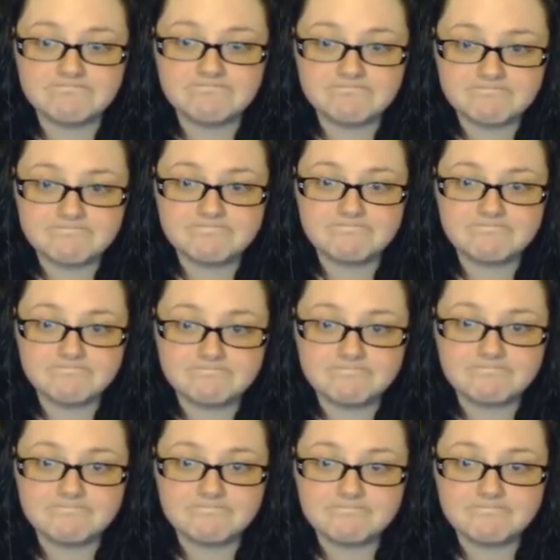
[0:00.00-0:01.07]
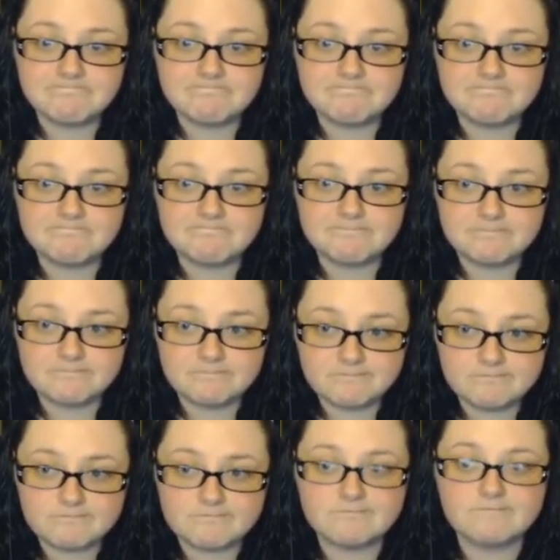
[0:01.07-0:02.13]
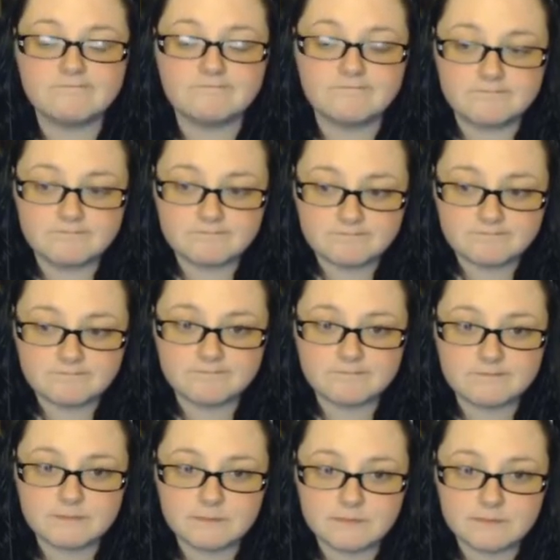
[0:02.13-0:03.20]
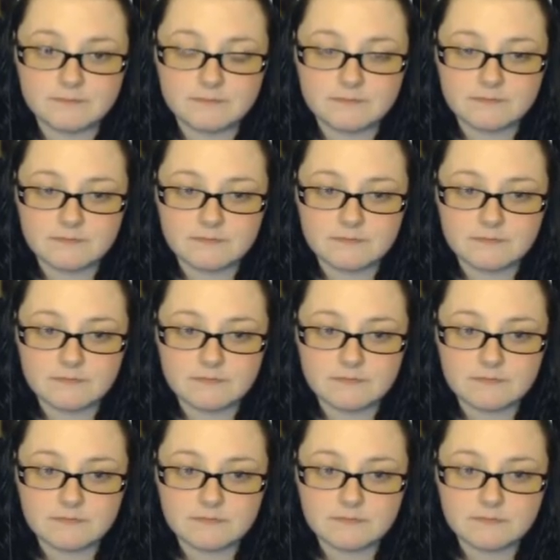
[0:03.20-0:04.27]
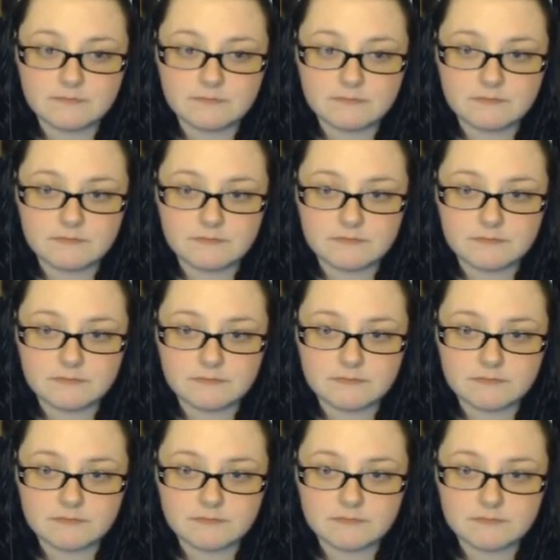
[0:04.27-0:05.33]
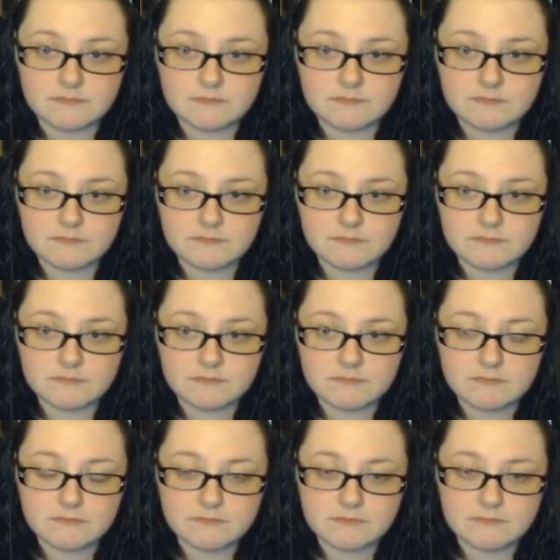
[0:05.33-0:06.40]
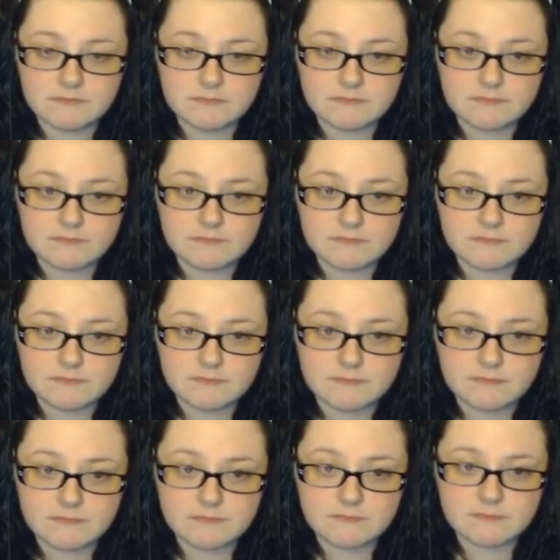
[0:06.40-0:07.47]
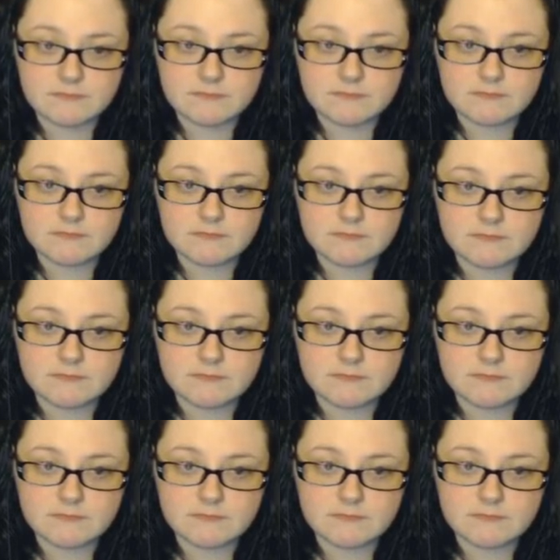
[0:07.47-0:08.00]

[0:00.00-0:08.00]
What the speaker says: (not speaking)